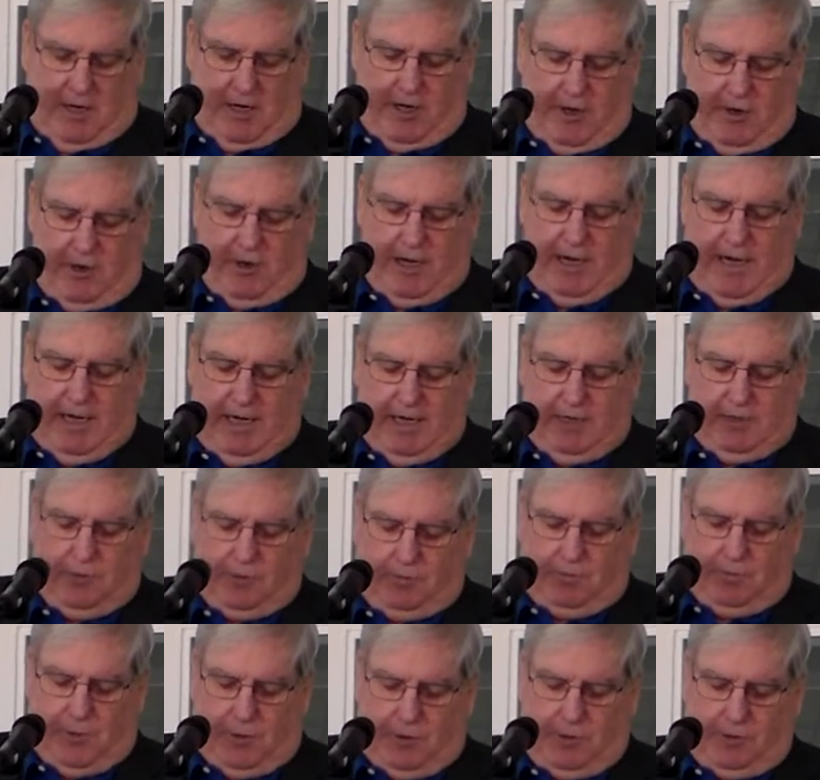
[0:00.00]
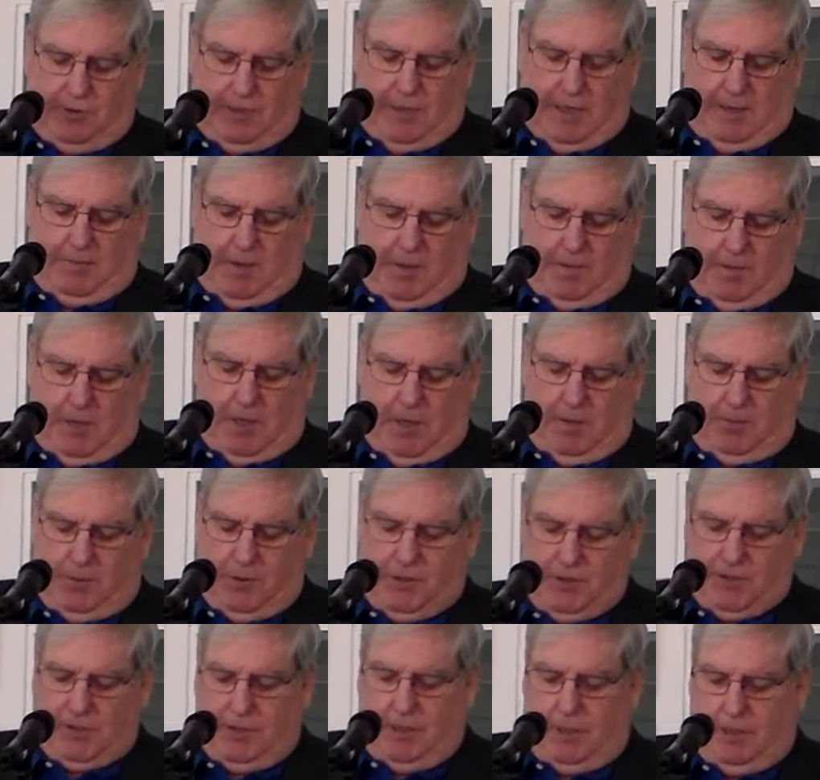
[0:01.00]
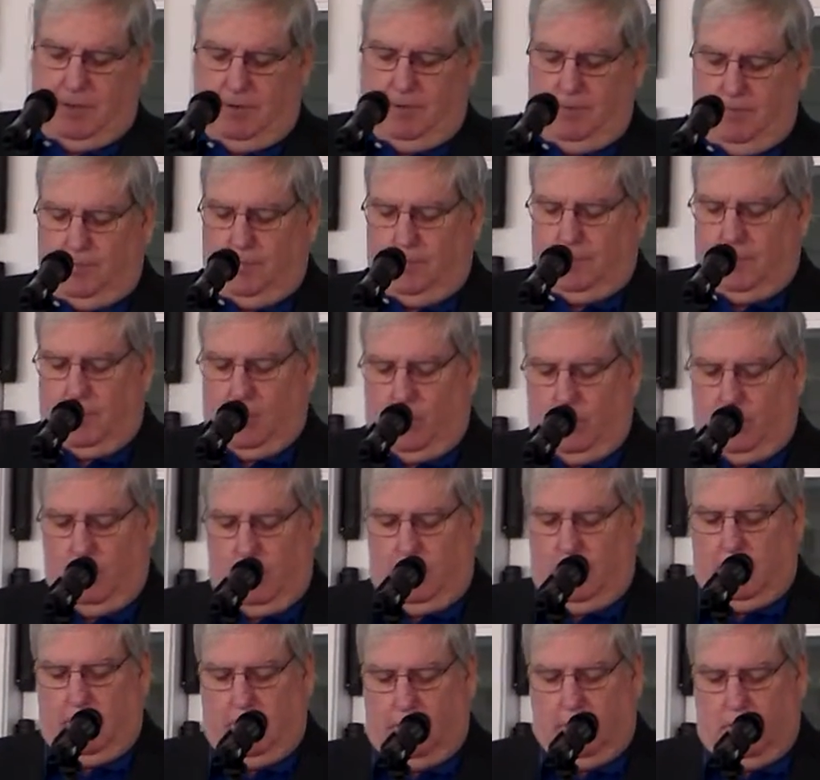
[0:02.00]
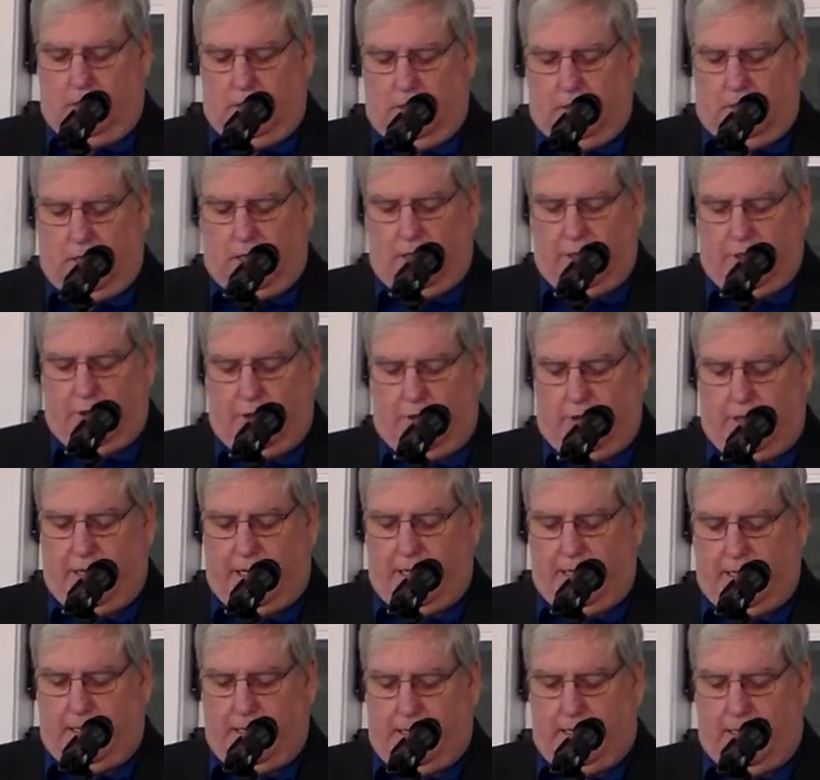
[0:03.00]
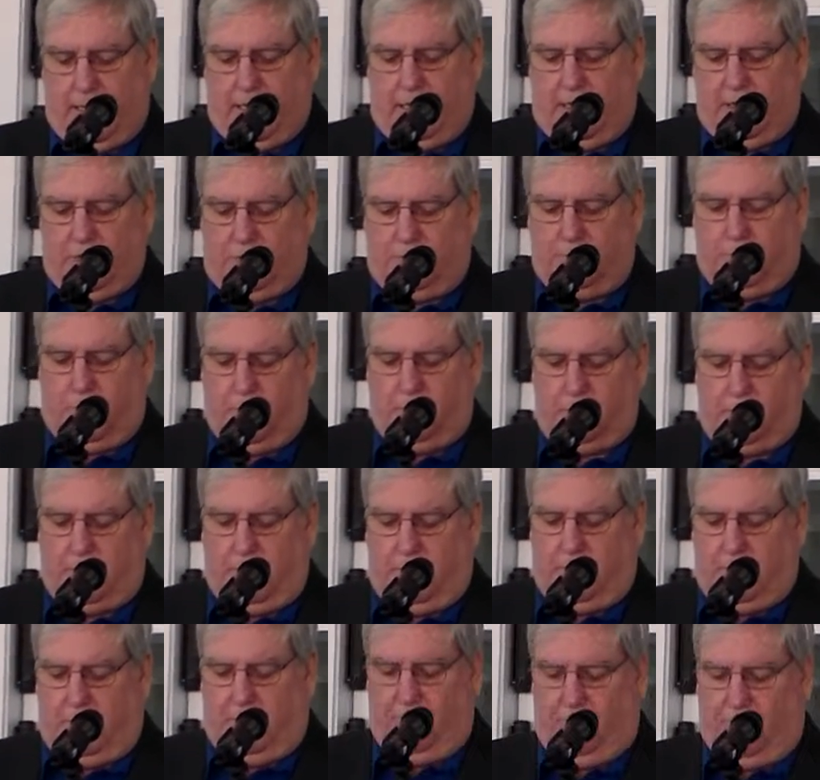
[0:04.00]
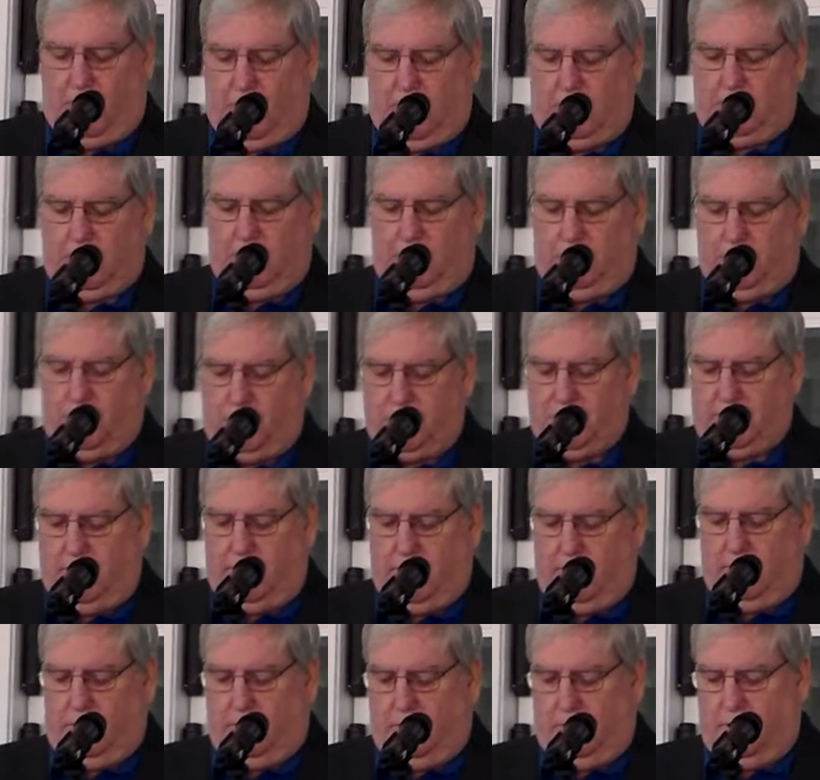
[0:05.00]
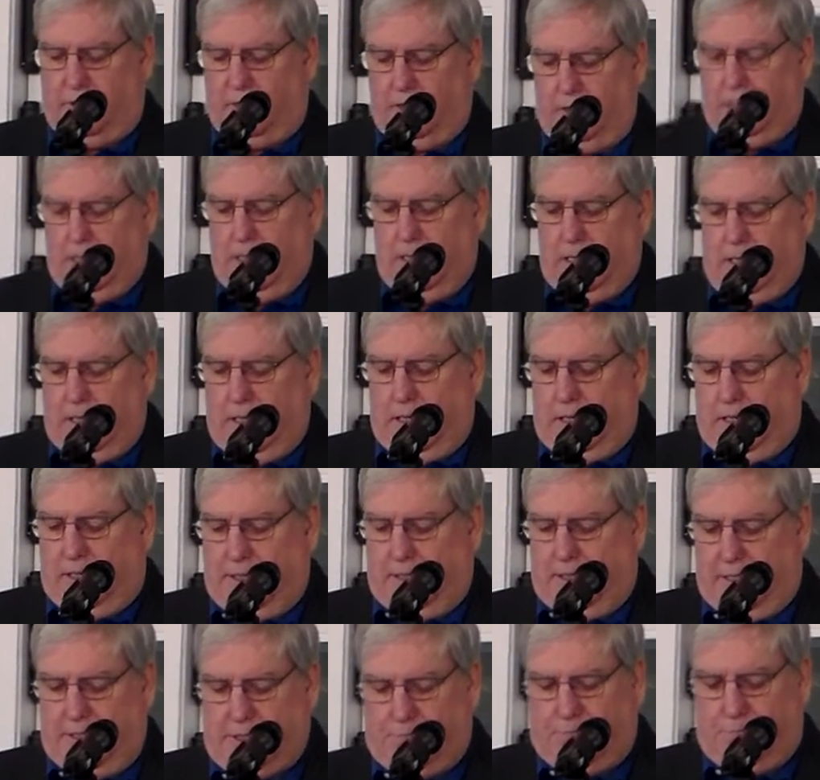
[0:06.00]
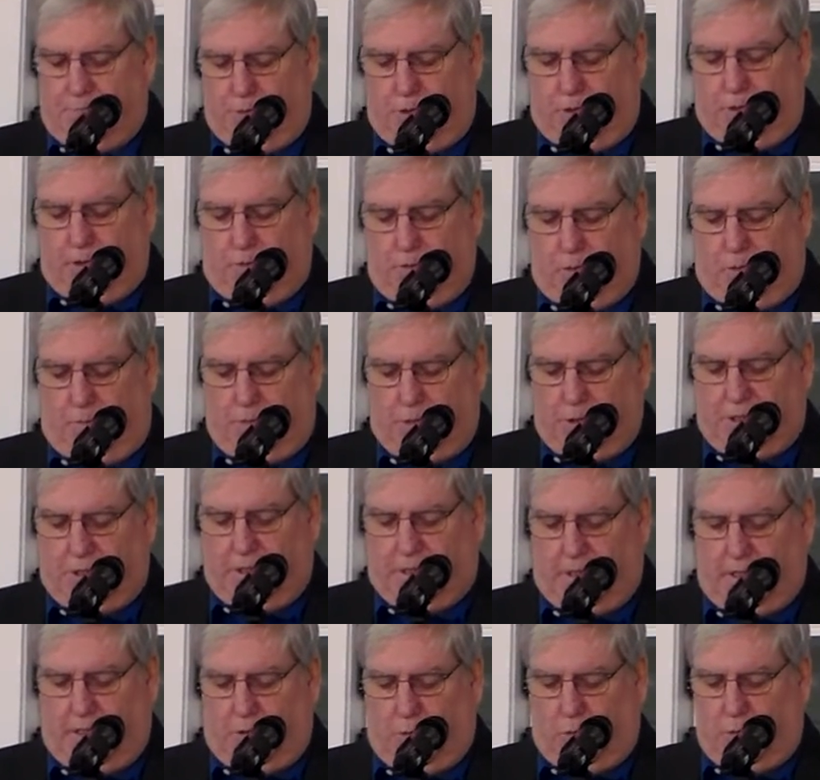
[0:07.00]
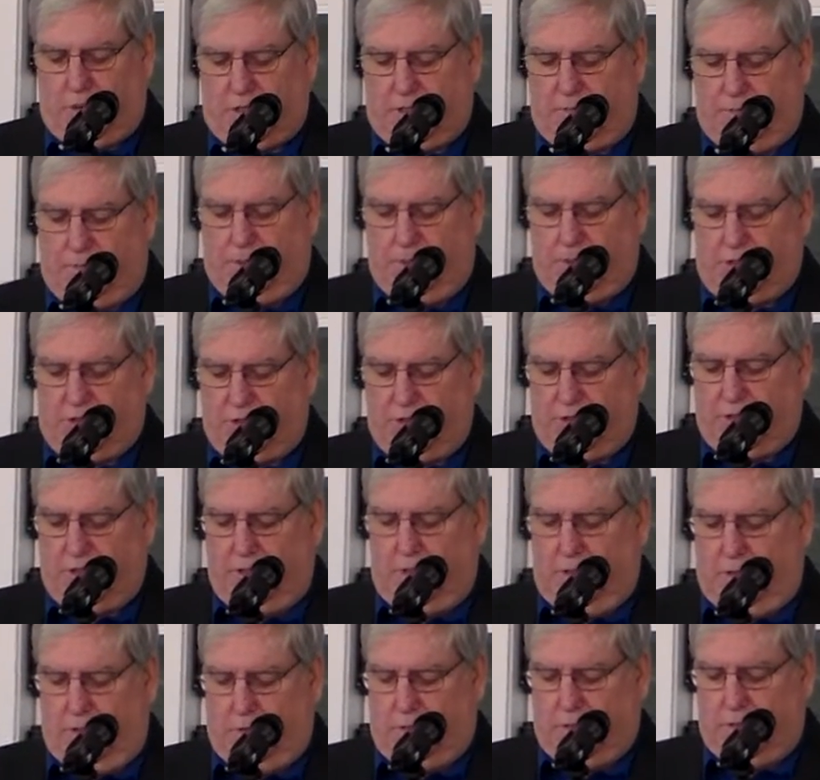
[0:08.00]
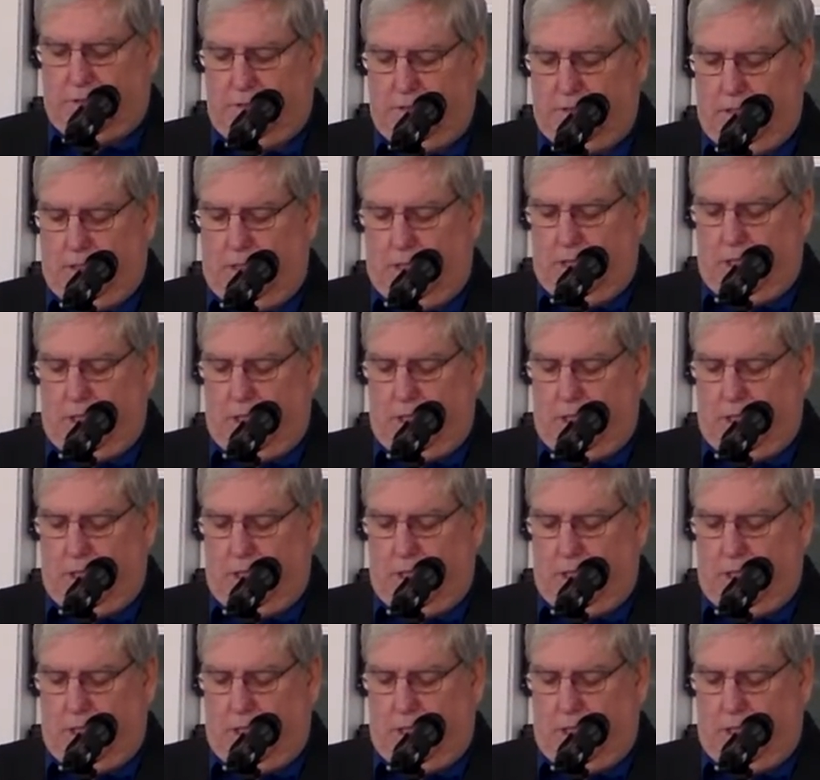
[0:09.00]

On her 80th birthday, my mom presented, on her 80th birthday, my family presented her a nice book we put together with some pictures and notes.